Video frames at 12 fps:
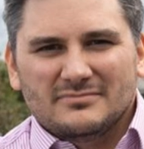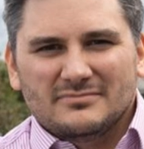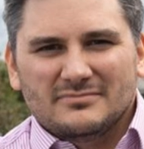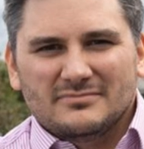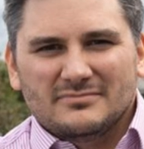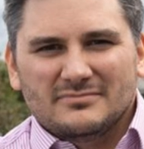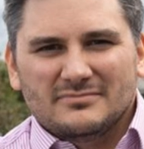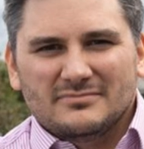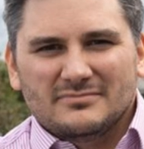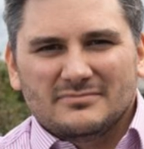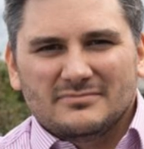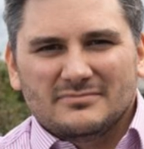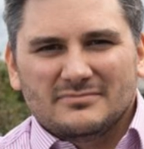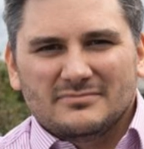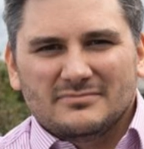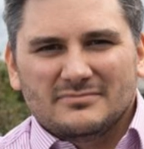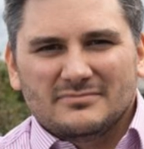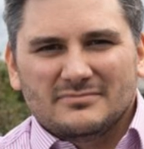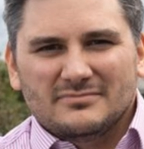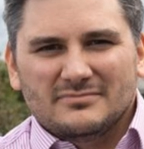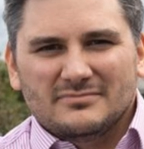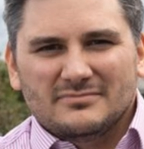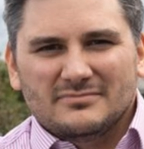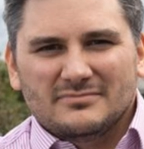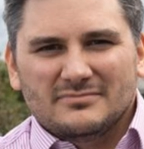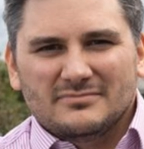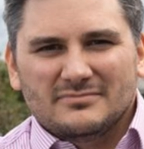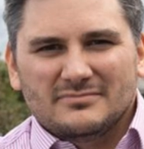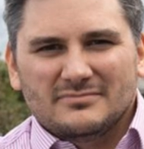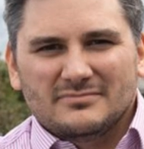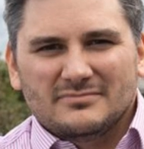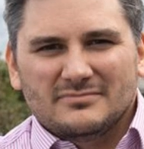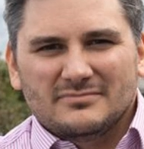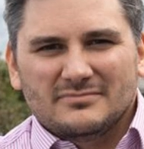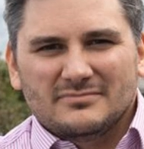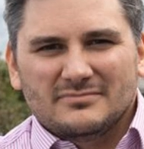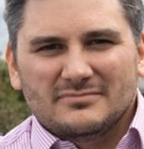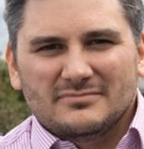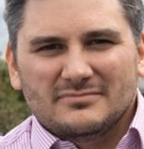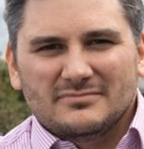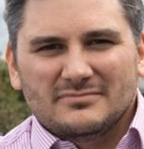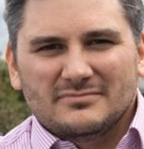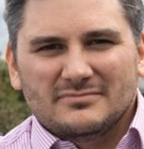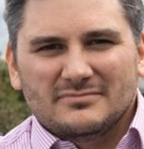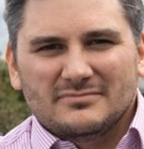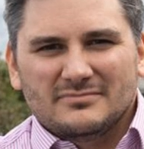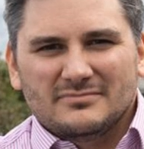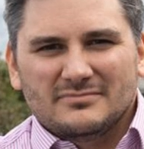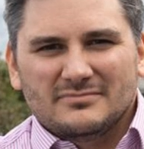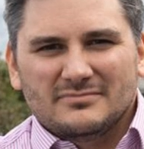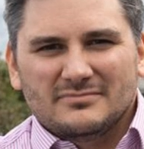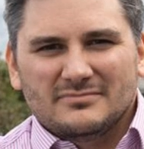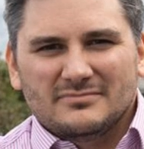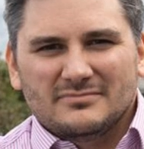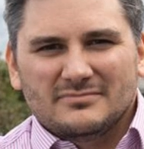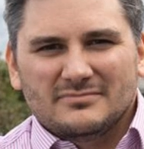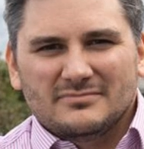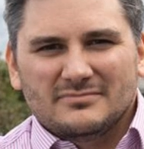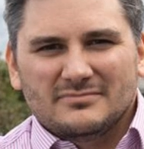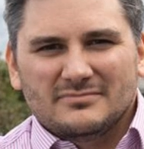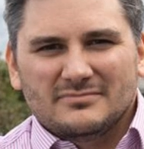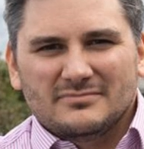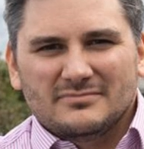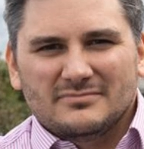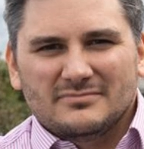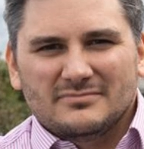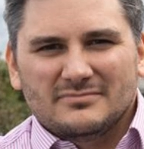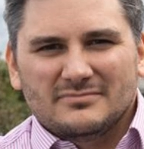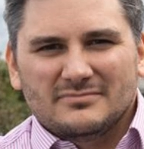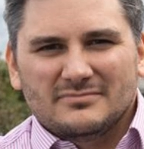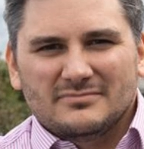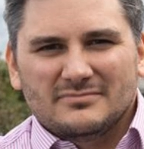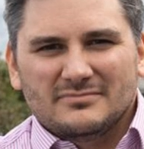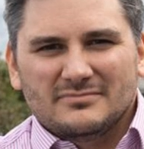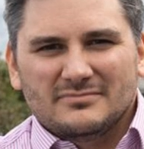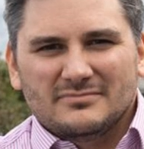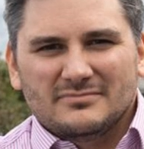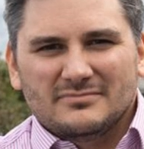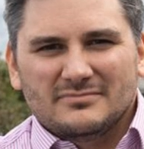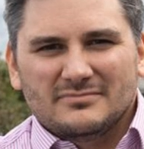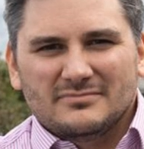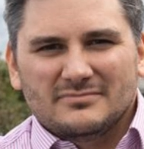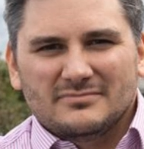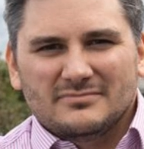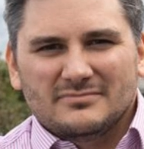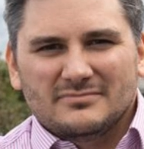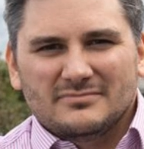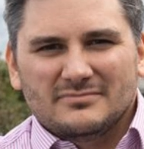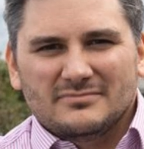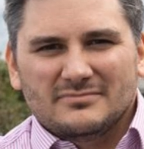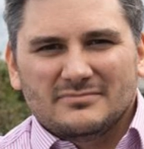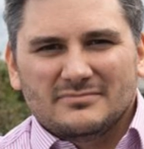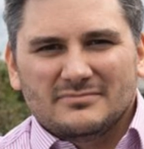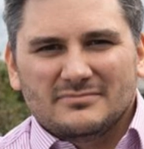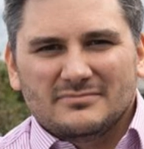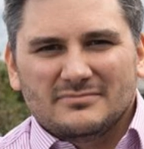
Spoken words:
(no lip movement)